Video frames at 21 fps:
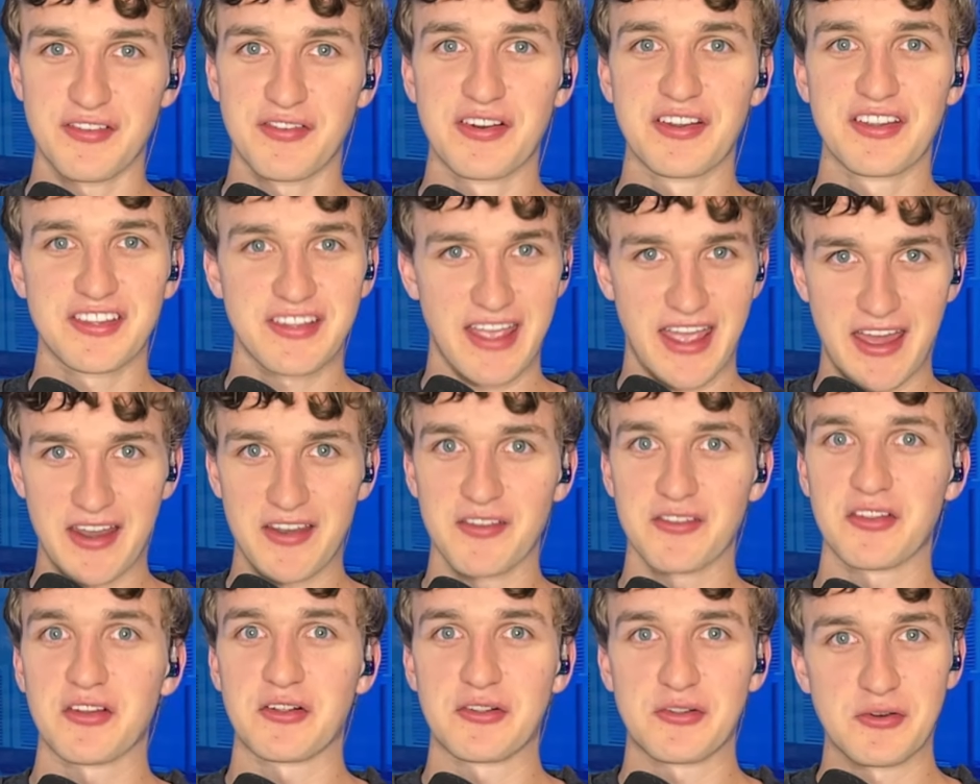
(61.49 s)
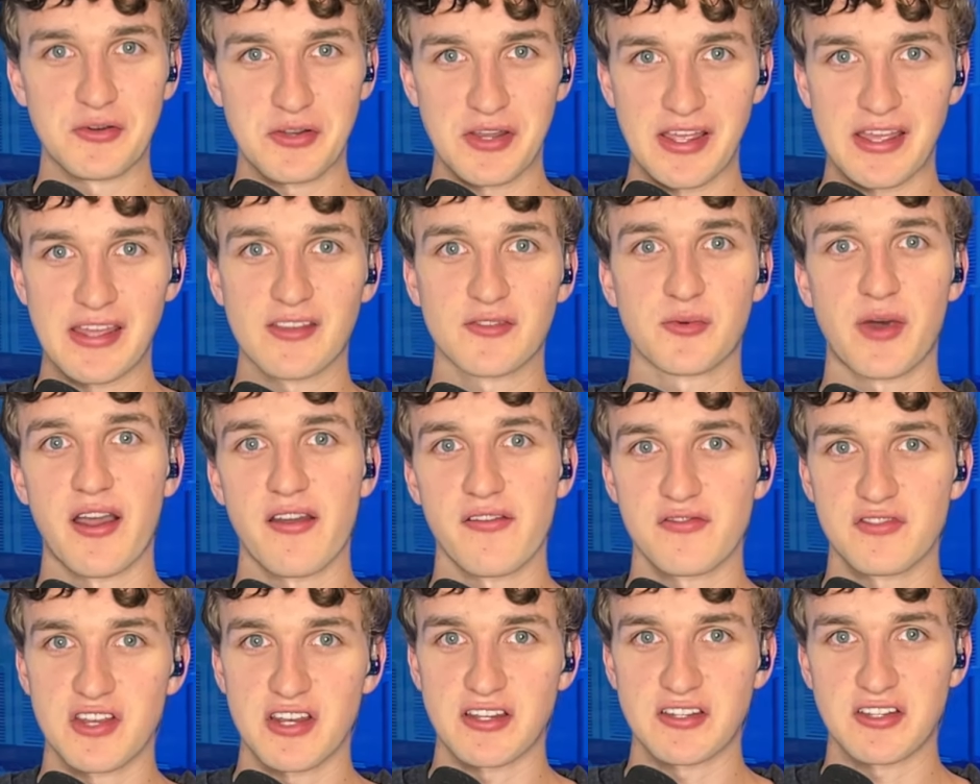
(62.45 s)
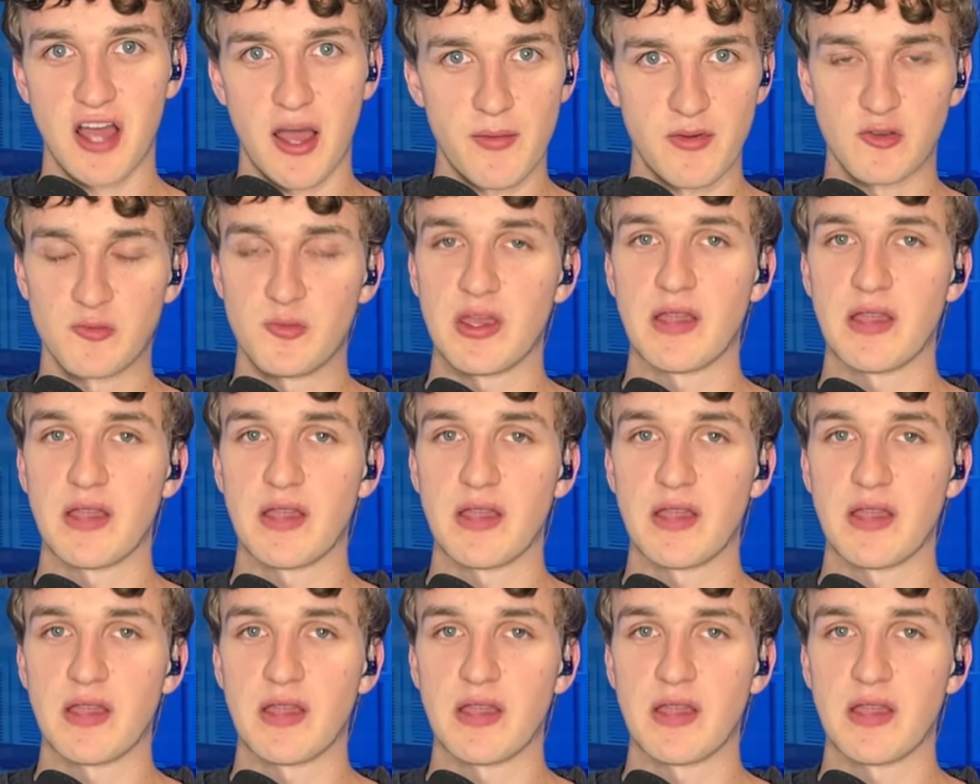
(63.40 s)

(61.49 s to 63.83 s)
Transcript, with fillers: different scandals, including his wife Ginni Thomas